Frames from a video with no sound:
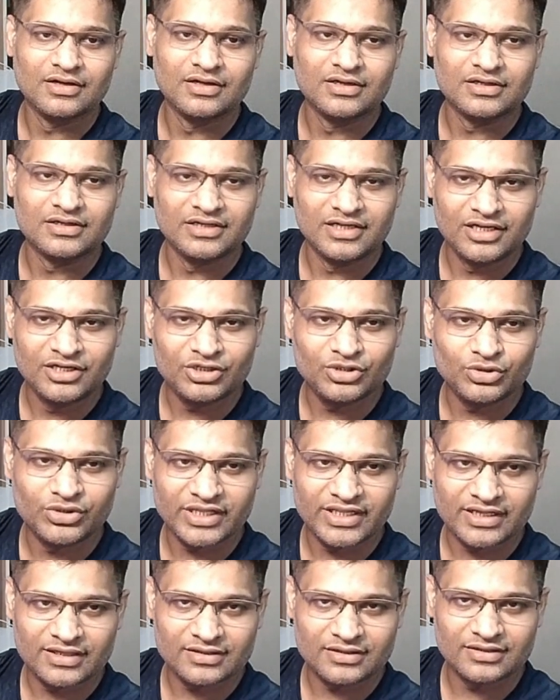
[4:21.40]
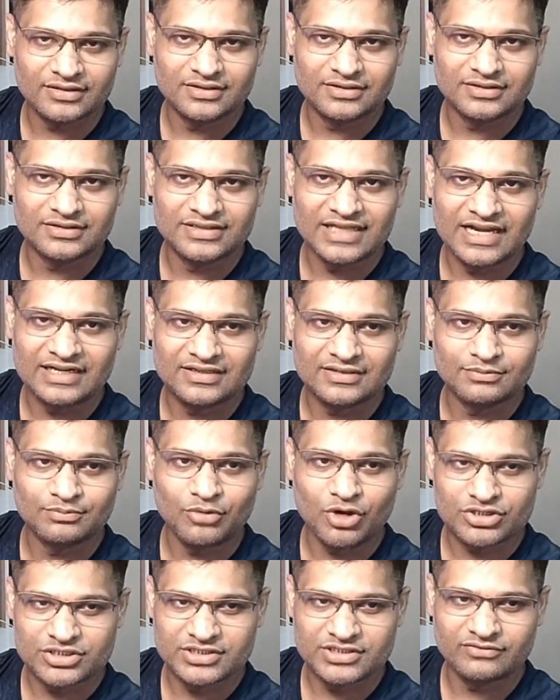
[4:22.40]
uh, learn to take uh, that
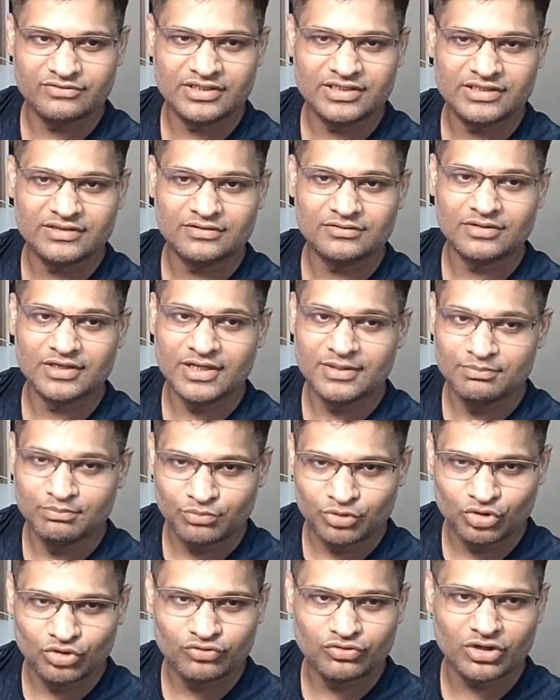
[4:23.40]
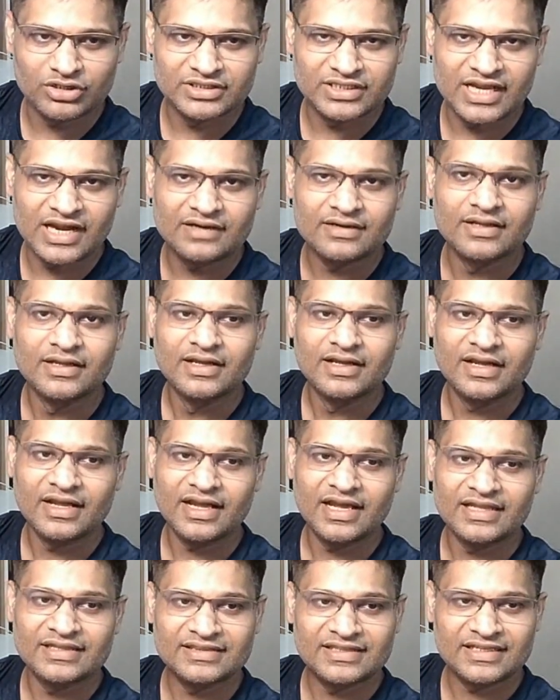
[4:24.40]
positively improve on that
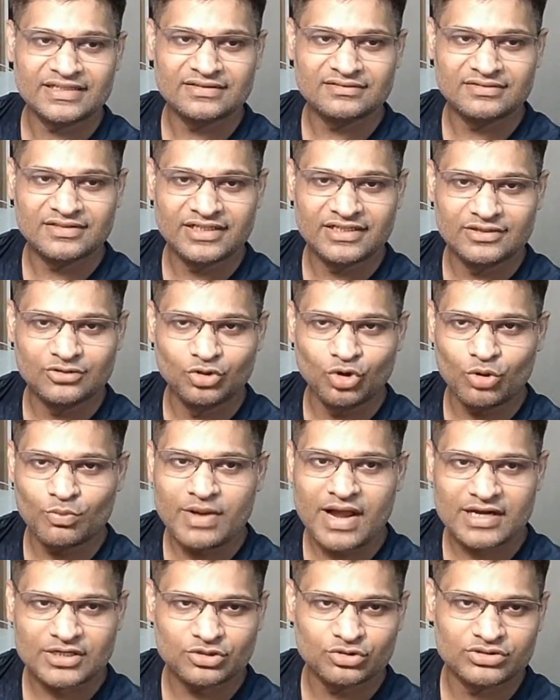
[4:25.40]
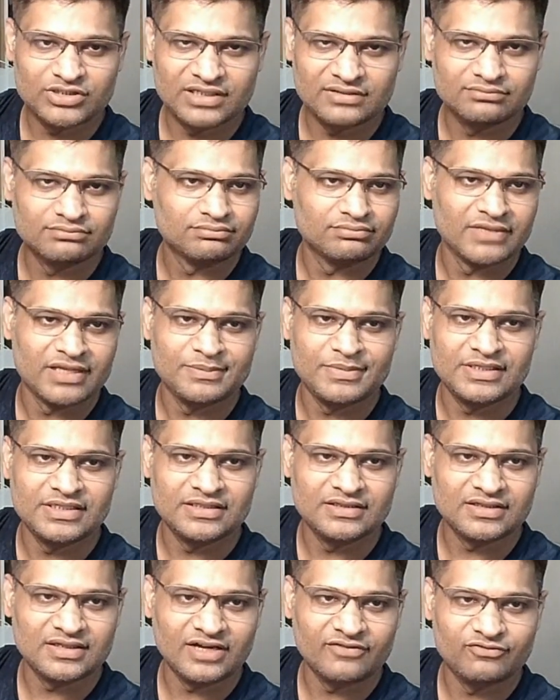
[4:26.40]
and then go back to them
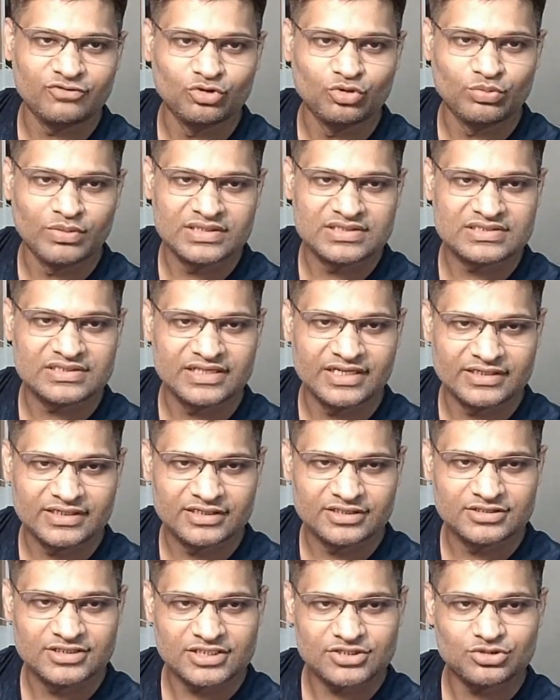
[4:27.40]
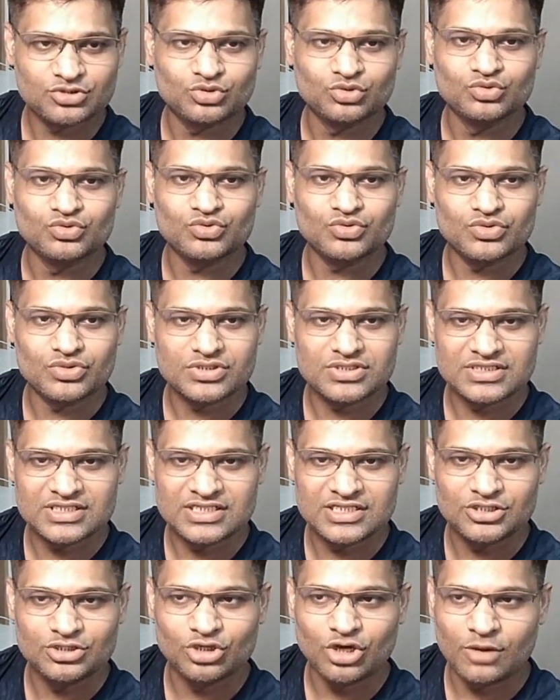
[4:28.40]
maybe a few months later just to
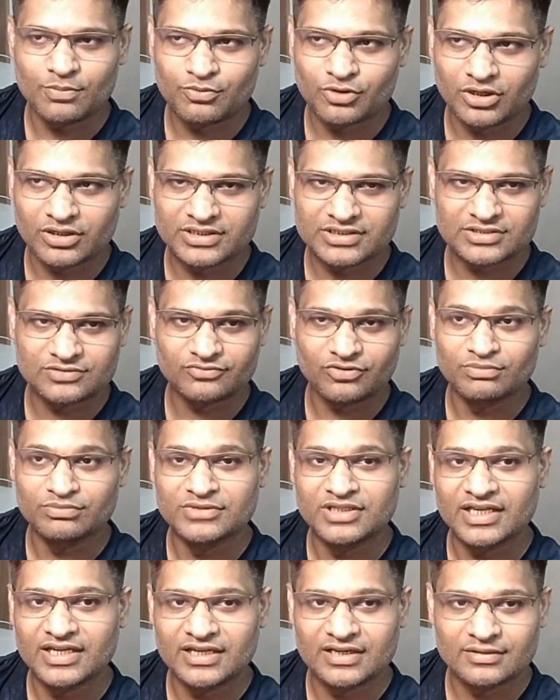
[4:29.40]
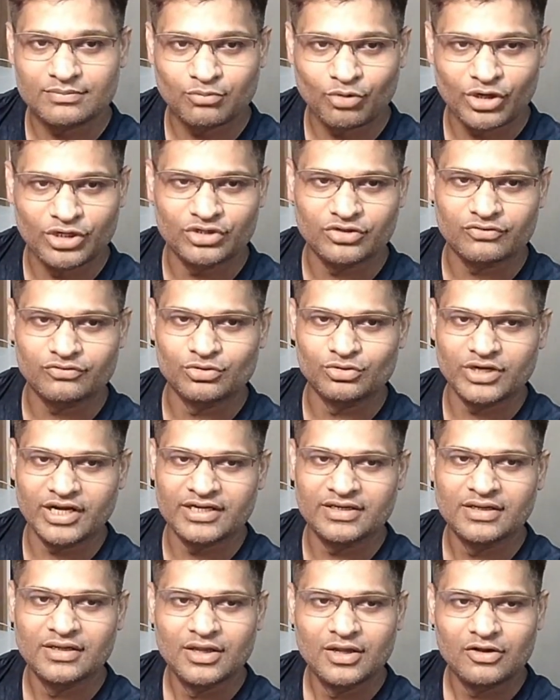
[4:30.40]
see your progress from their point of view
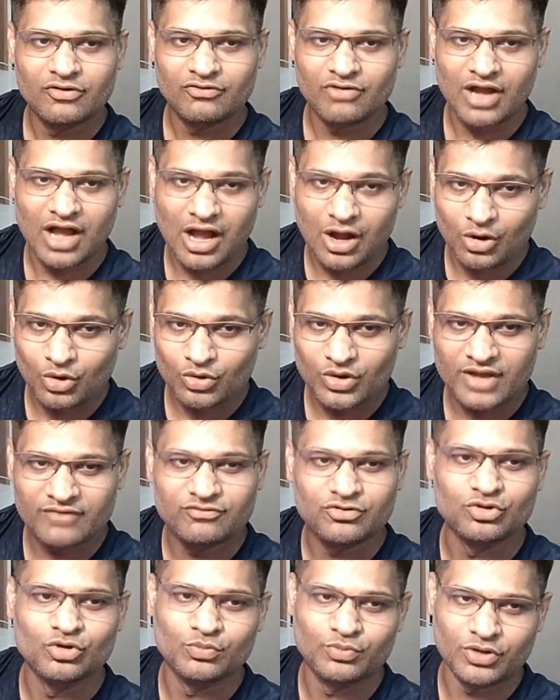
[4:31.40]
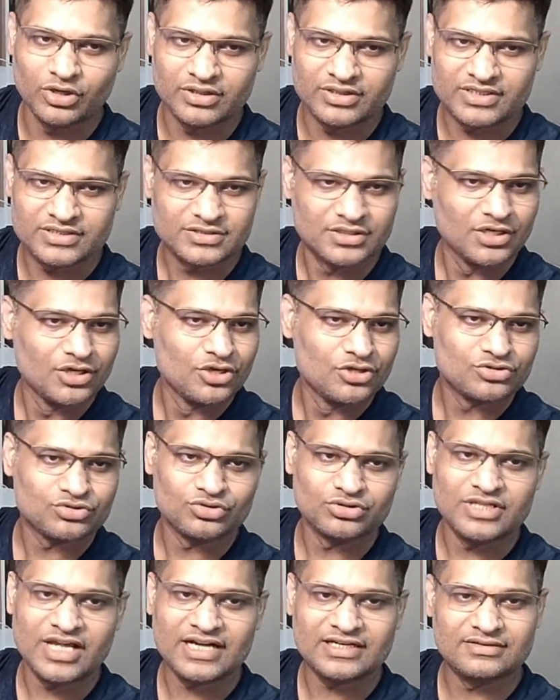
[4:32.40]
right how have you progressed so
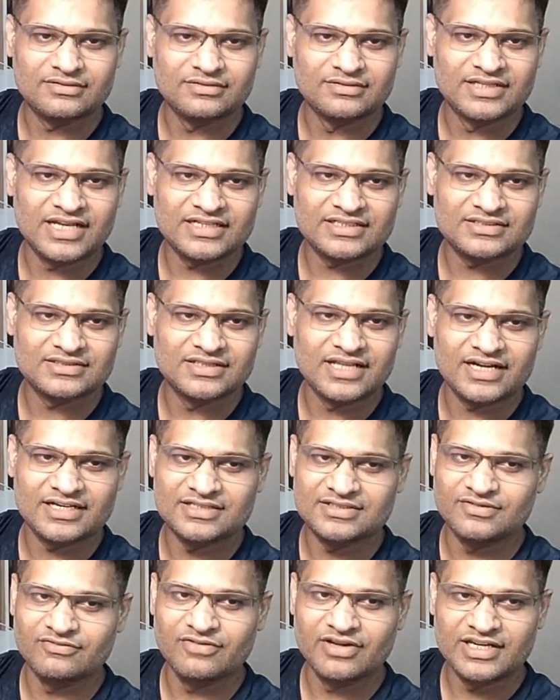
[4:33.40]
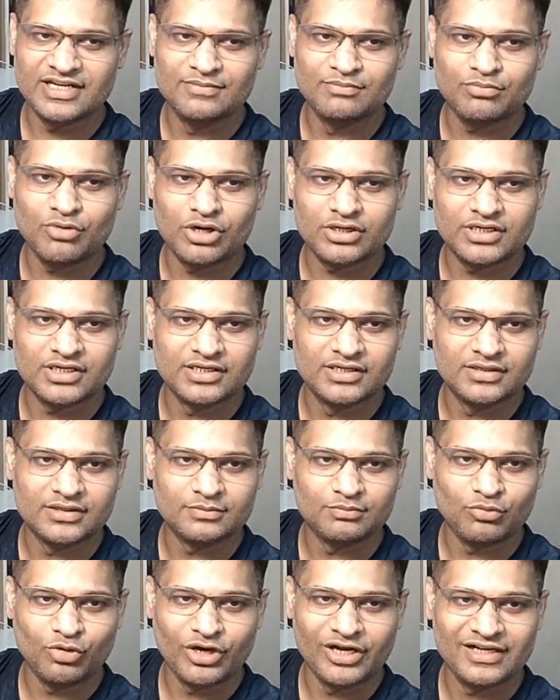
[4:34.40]
that that that is a very important
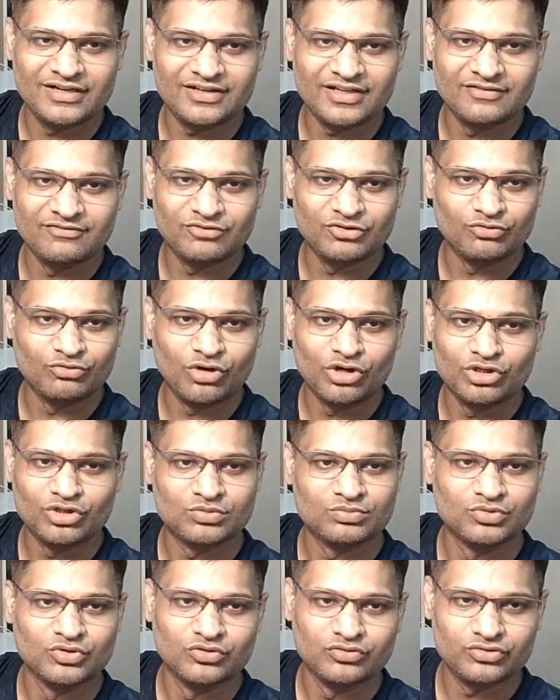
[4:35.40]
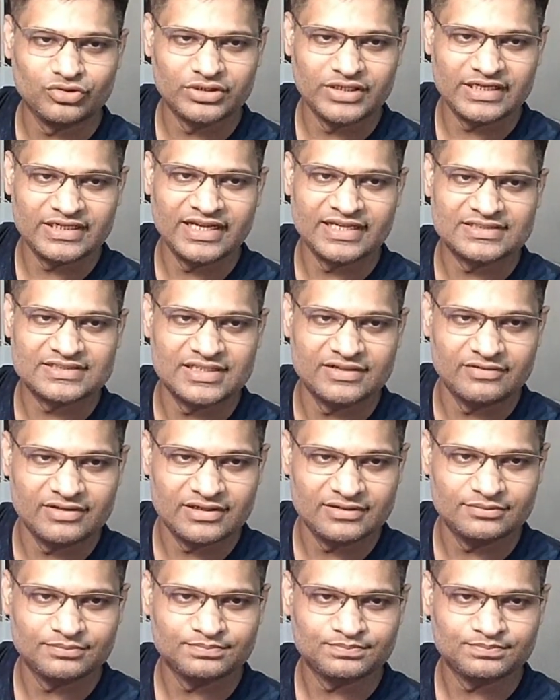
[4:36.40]
point if you want to move to that next level